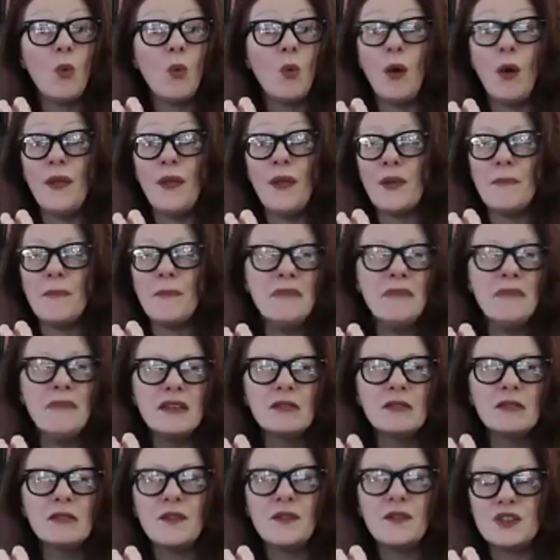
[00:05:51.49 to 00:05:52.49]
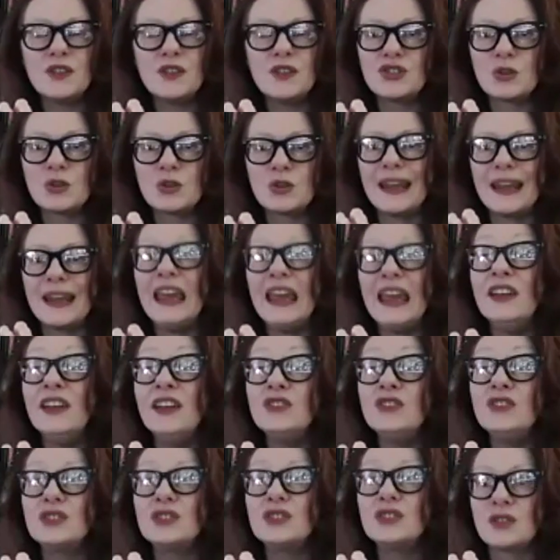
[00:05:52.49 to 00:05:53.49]
what the middle of the story
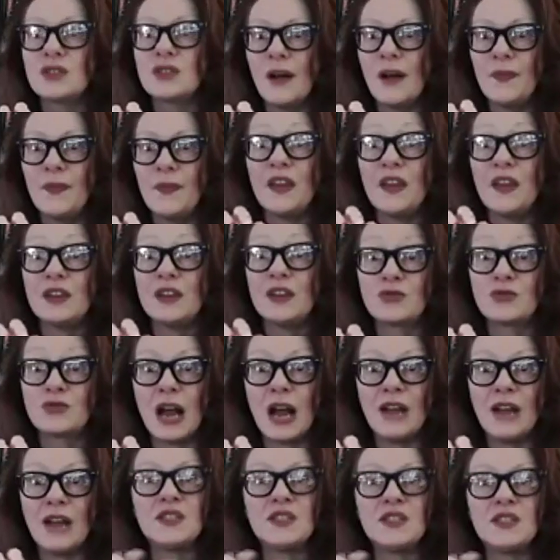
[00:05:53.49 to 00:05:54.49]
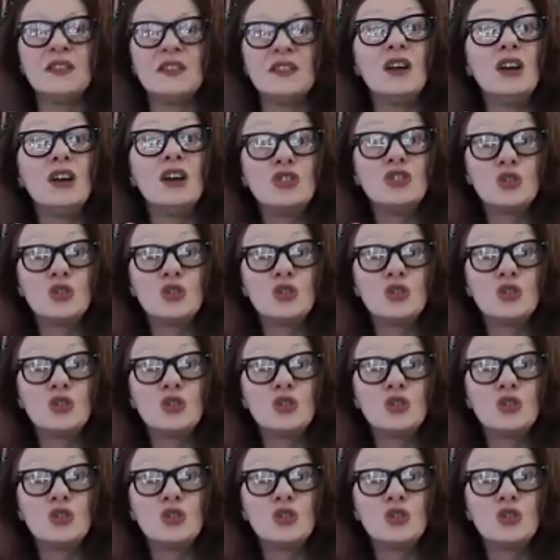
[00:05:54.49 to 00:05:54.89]
hinges on that drives it